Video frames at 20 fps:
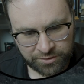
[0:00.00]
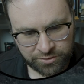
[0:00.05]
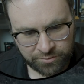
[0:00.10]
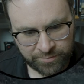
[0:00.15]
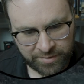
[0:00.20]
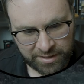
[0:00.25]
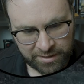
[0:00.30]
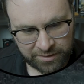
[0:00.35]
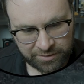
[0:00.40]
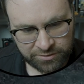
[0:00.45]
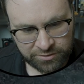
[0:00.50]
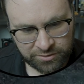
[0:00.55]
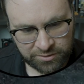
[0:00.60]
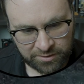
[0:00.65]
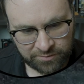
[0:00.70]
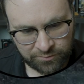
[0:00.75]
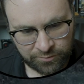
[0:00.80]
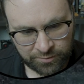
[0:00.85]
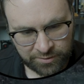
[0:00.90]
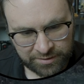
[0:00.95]
dramatic
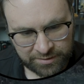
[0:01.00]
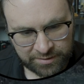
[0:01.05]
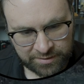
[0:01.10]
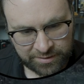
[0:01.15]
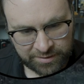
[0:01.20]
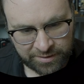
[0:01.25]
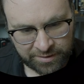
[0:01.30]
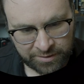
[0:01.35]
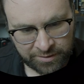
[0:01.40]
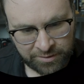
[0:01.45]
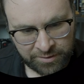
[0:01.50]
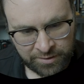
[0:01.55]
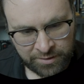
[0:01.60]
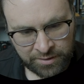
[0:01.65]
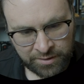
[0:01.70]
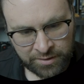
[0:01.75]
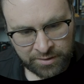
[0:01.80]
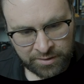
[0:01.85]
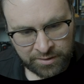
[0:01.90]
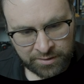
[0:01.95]
shift right there.
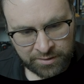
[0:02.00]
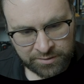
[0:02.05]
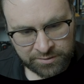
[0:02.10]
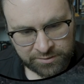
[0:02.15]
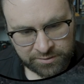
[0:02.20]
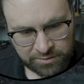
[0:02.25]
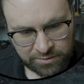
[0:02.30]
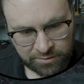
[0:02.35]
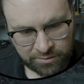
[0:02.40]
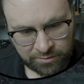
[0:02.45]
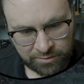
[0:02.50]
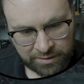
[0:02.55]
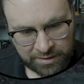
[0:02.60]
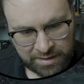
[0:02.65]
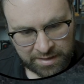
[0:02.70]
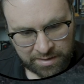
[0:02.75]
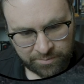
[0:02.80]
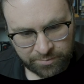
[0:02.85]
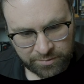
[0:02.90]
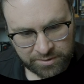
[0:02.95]
So it
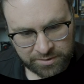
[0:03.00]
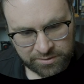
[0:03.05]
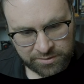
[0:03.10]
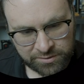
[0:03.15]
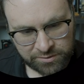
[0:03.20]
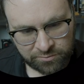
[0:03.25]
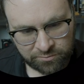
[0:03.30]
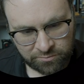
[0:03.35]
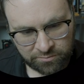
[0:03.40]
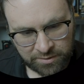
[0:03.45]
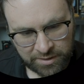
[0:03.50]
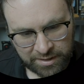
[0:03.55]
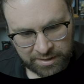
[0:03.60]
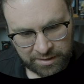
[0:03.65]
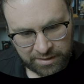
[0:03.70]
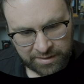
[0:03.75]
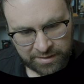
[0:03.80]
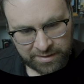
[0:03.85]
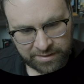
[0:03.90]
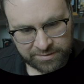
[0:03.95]
happens
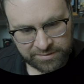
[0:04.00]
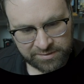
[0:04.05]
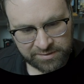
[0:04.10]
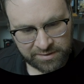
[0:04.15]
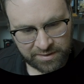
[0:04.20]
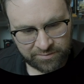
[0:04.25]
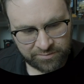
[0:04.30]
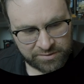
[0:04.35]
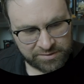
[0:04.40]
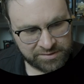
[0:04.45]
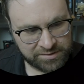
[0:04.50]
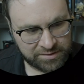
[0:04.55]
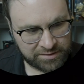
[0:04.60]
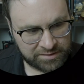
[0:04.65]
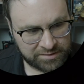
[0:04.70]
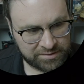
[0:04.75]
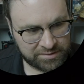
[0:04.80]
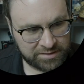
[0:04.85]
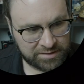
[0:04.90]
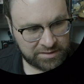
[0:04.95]
right at
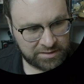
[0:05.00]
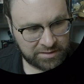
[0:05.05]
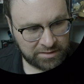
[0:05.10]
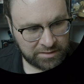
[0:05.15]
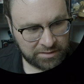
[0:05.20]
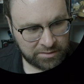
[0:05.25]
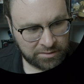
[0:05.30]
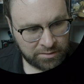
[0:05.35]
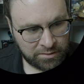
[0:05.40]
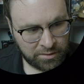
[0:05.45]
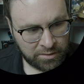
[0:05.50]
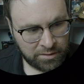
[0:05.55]
7:16.